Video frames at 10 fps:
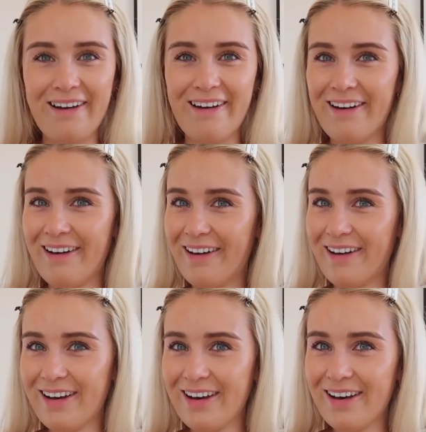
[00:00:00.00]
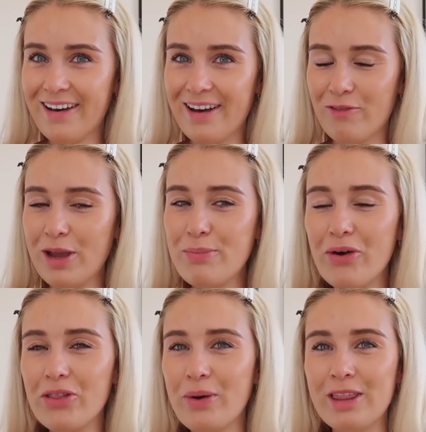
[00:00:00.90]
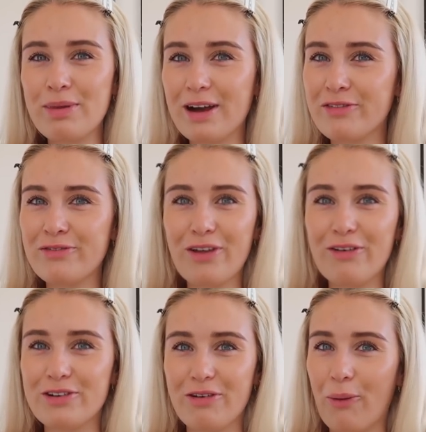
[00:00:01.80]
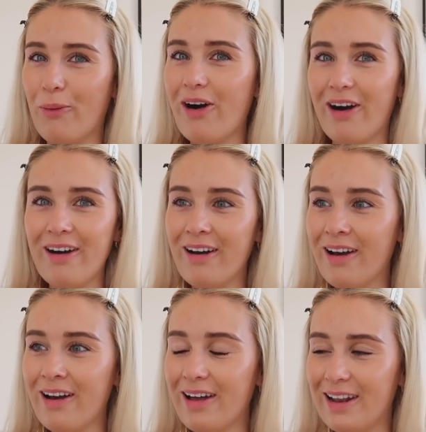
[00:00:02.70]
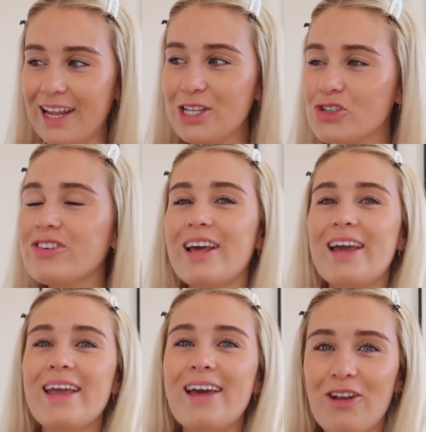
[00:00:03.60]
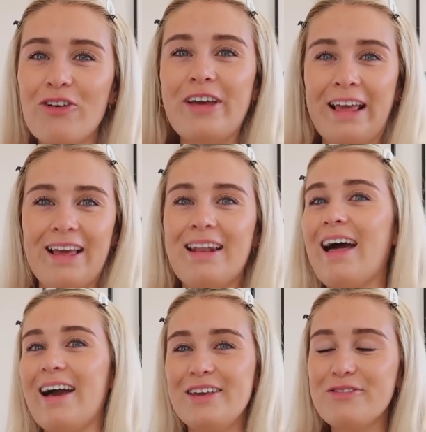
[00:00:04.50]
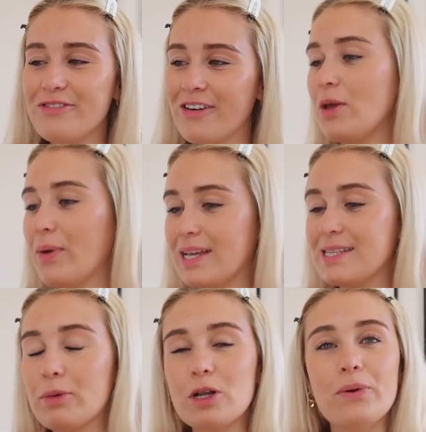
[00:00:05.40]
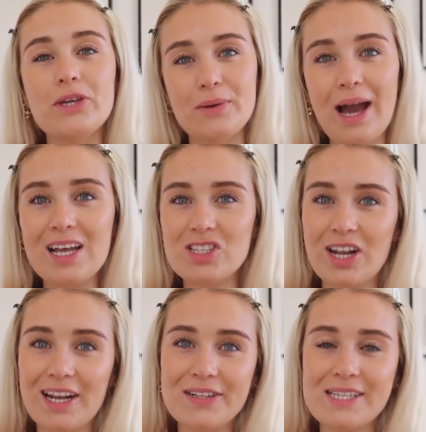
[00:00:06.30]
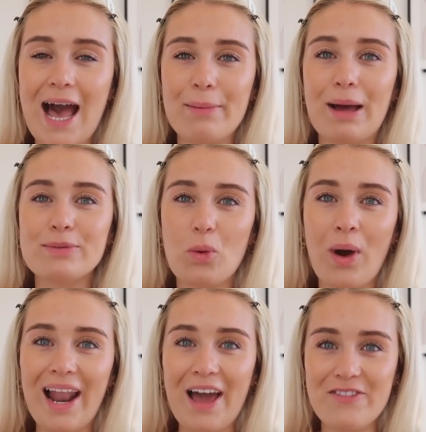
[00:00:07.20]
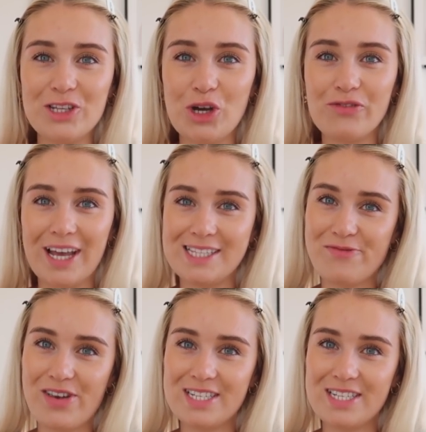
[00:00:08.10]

have we brought the weather back from Florida or what? Literally loving life. Anyways, I'm going to put you guys on a little time lapse while I finish off getting